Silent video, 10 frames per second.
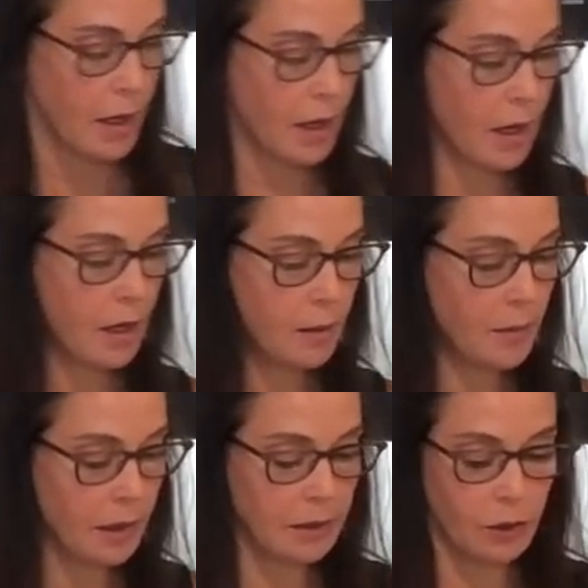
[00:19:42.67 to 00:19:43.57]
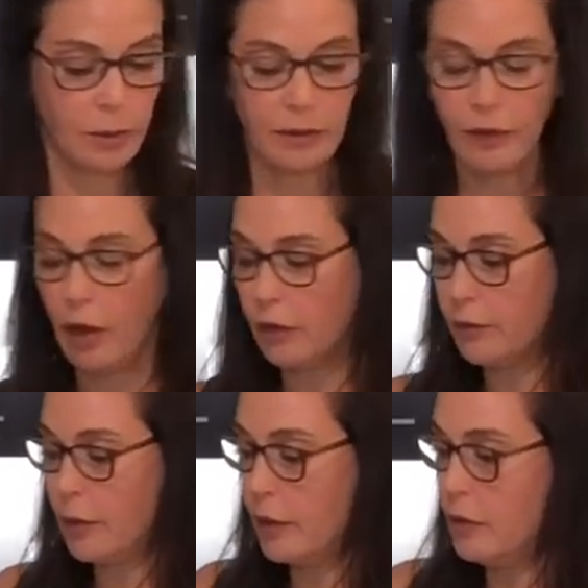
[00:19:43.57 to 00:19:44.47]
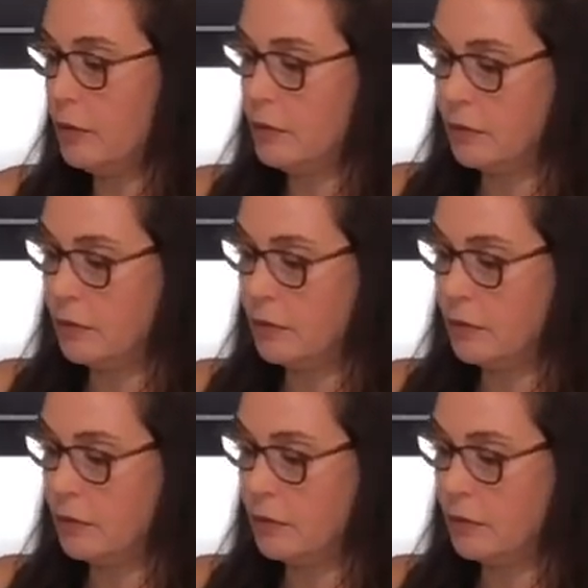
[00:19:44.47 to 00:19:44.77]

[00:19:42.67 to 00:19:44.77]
a little bit of olive oil,